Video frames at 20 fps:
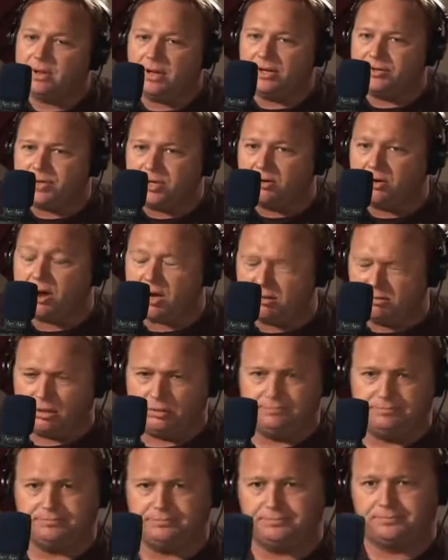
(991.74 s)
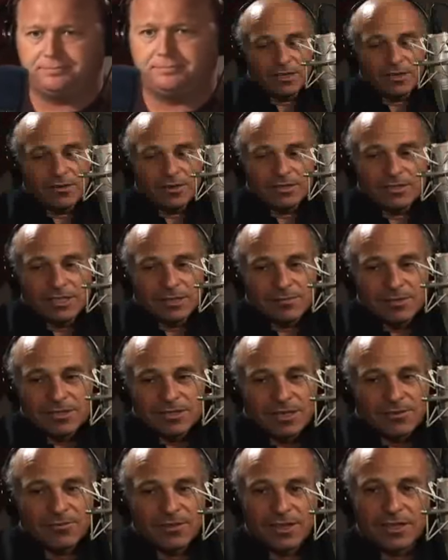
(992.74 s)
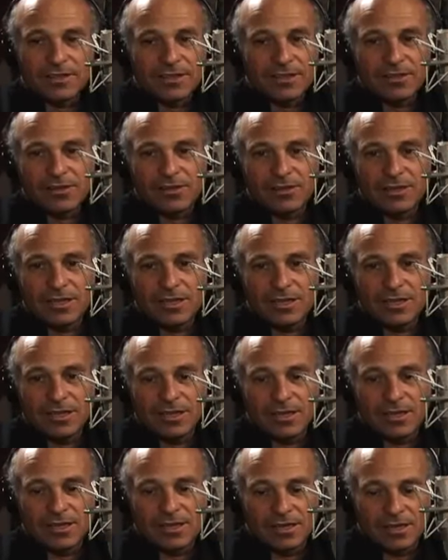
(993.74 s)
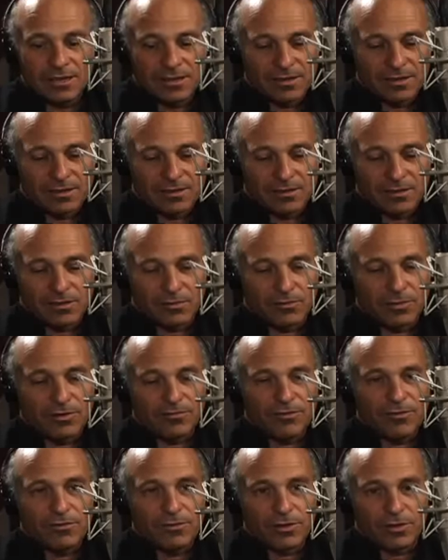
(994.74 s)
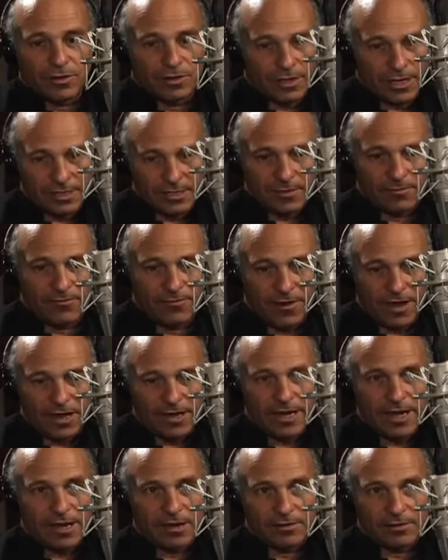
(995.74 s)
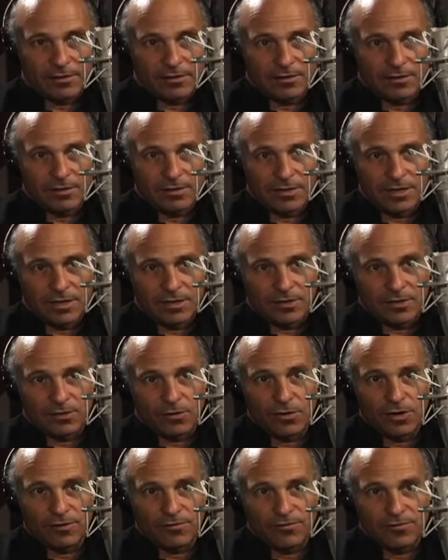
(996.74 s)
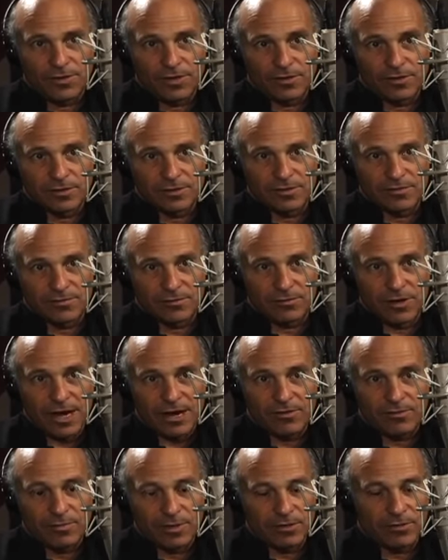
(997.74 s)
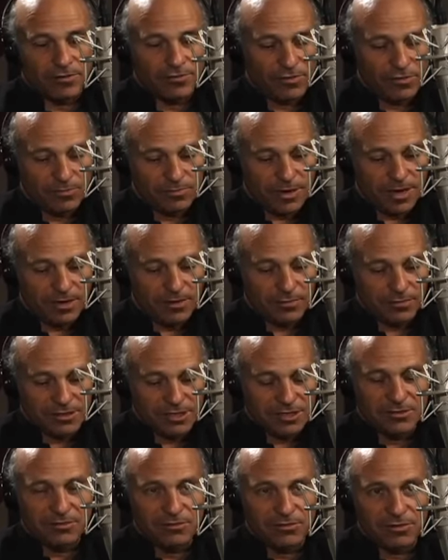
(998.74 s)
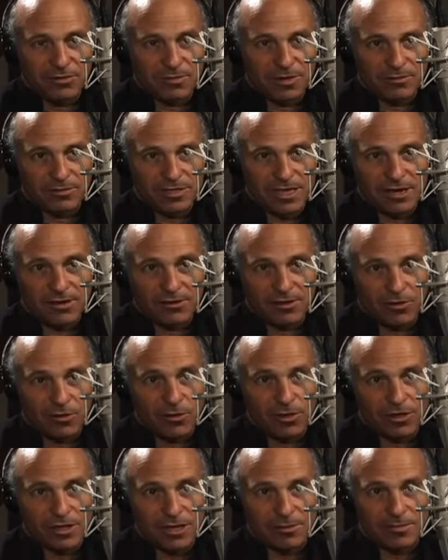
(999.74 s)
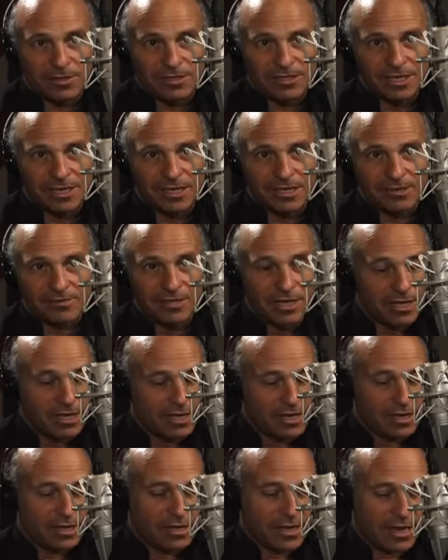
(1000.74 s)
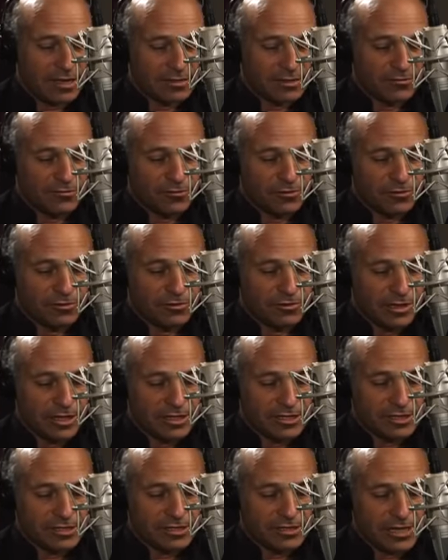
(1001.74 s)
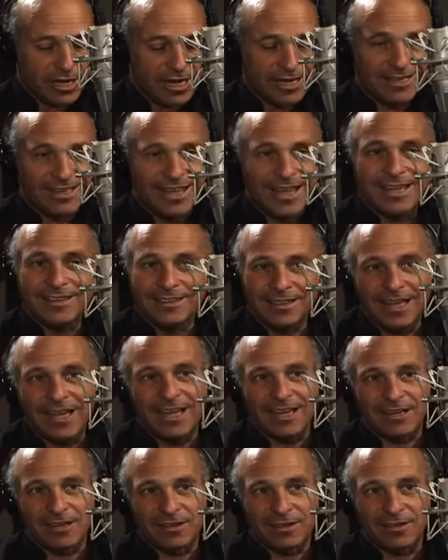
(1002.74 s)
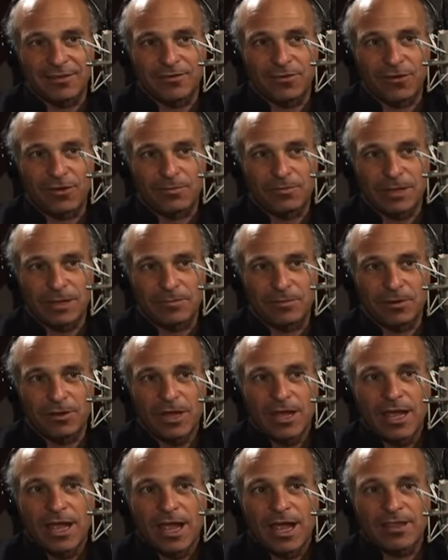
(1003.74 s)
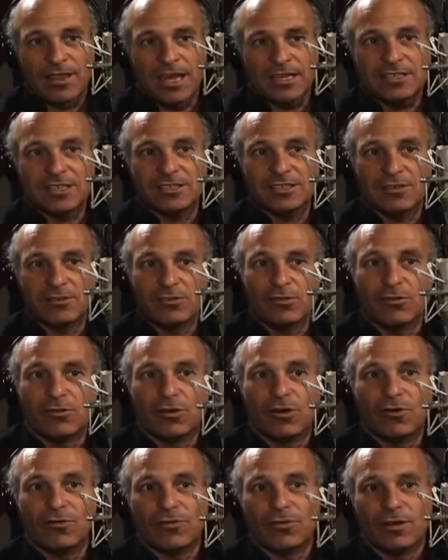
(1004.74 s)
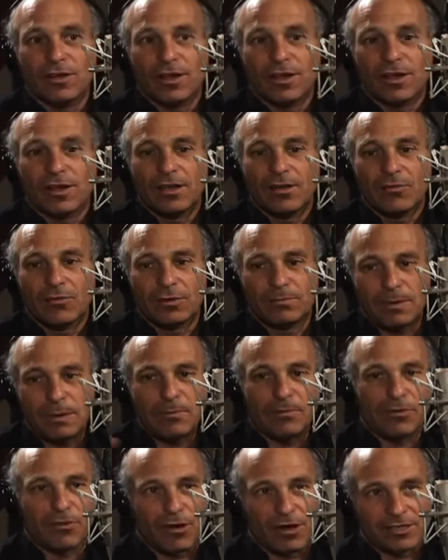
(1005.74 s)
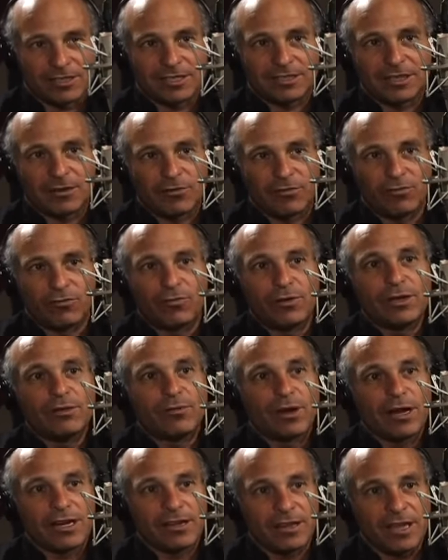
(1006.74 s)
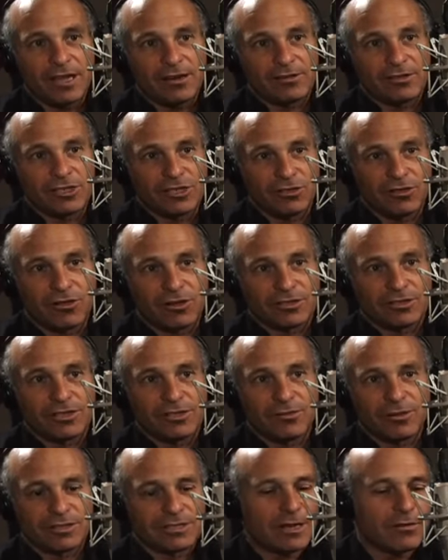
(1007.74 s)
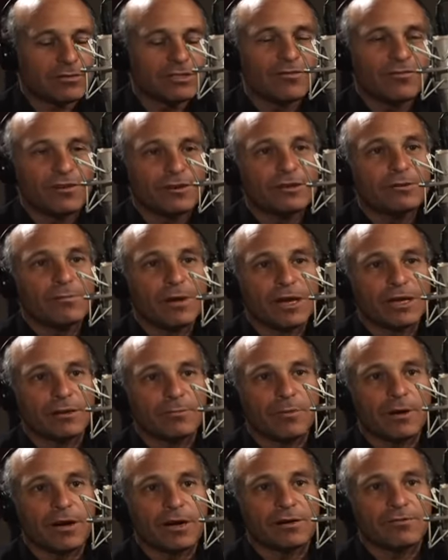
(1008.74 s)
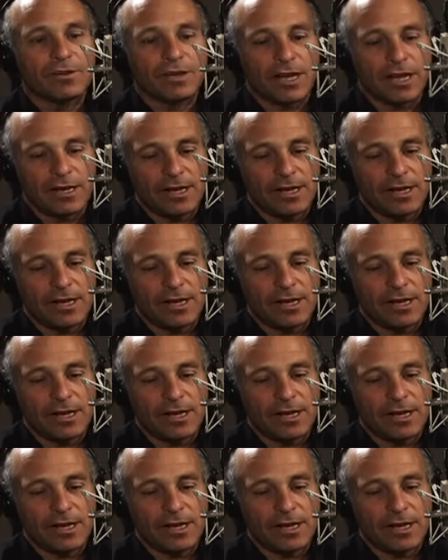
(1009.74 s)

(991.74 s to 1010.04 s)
It's incredible. Uh, well, you know, and some of the stuff like the the uh, the review, the, as I find out, the oil fields of Iraq were being reviewed by who was in the room. It was not only oil company executives, Council on Foreign Relations, and Ken Lay of all people. And that's because they were going over what people thought is that they were rewriting the energy laws of the U.S. That was a very minor part of it.